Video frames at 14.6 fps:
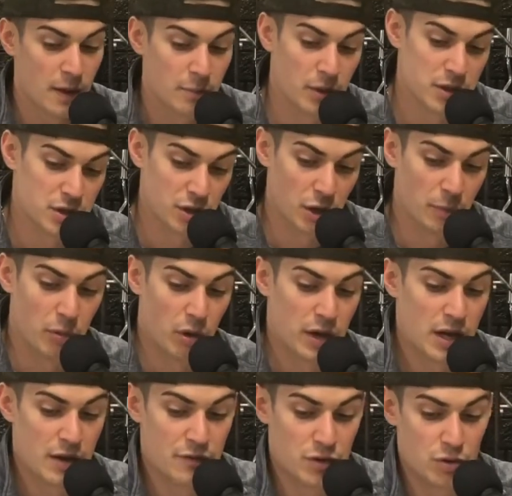But to your point,
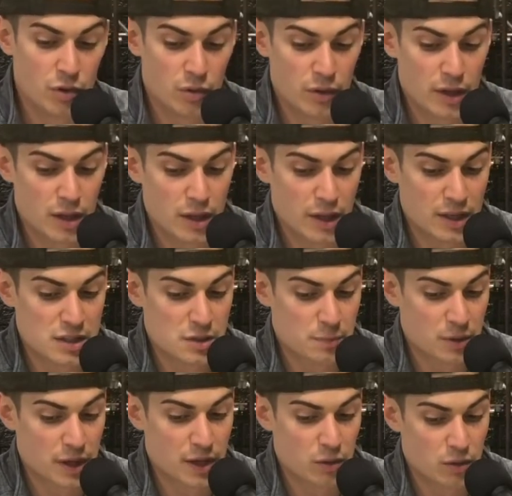if you don't
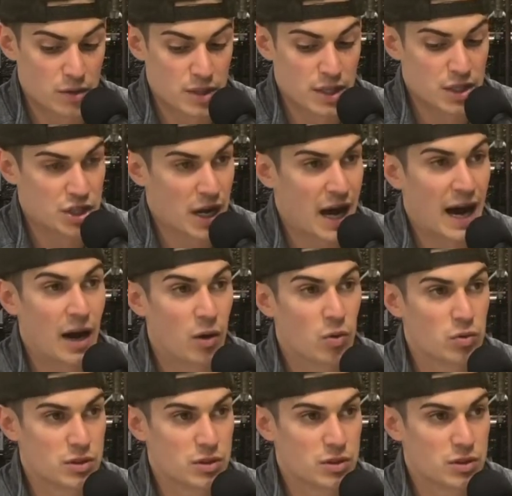explain or teach how